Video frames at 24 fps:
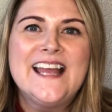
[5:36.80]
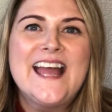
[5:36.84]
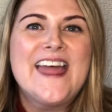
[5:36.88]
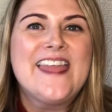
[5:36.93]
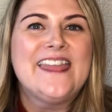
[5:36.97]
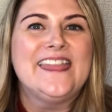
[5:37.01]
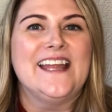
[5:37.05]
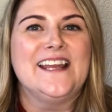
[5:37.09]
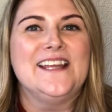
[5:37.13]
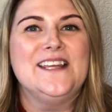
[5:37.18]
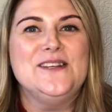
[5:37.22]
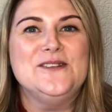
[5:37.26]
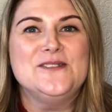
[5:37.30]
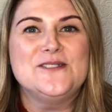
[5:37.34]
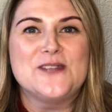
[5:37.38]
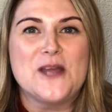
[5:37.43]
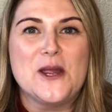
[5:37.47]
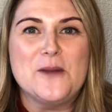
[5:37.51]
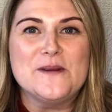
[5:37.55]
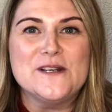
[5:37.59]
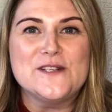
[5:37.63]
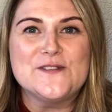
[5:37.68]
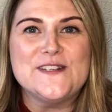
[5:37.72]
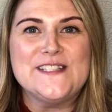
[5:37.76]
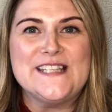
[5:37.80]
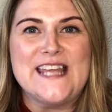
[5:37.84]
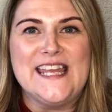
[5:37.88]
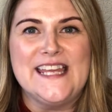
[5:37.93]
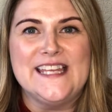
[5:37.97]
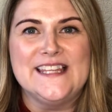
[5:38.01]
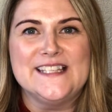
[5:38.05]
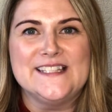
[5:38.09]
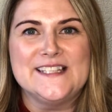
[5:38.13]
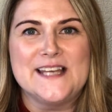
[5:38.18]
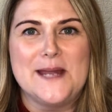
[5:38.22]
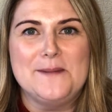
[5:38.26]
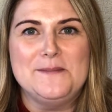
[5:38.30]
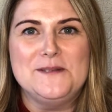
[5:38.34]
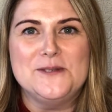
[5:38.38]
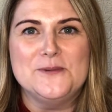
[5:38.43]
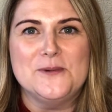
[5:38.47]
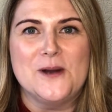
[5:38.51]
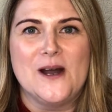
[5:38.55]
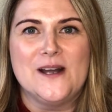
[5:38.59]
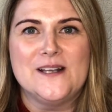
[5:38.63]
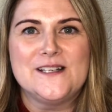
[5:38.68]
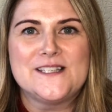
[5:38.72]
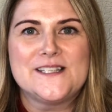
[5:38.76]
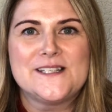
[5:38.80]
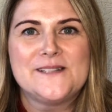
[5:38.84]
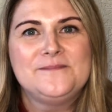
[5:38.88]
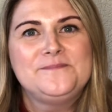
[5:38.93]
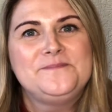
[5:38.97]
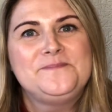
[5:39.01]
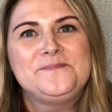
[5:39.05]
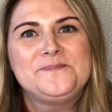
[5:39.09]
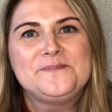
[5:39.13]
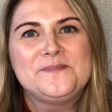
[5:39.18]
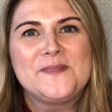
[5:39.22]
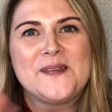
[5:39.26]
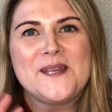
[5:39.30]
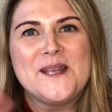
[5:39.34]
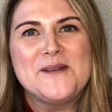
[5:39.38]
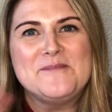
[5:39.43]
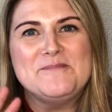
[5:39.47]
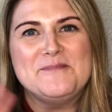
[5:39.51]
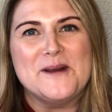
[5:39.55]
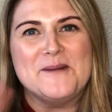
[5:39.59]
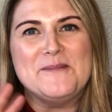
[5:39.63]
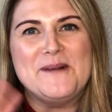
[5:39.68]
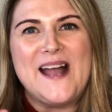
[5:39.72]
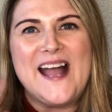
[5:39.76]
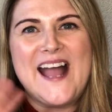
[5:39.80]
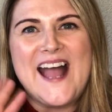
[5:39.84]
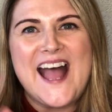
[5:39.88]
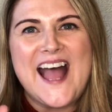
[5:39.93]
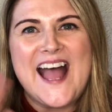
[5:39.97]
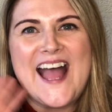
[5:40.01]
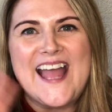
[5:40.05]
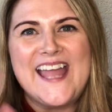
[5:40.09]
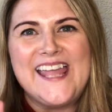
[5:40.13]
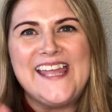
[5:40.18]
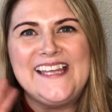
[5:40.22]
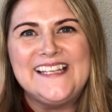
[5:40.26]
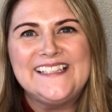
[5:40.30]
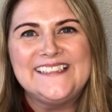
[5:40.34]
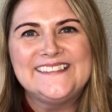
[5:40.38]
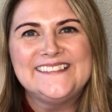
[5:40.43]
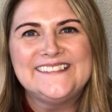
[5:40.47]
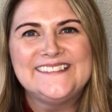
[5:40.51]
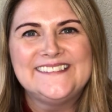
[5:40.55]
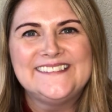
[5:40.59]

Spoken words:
Thank you so much for taking the time to watch. Bye bye!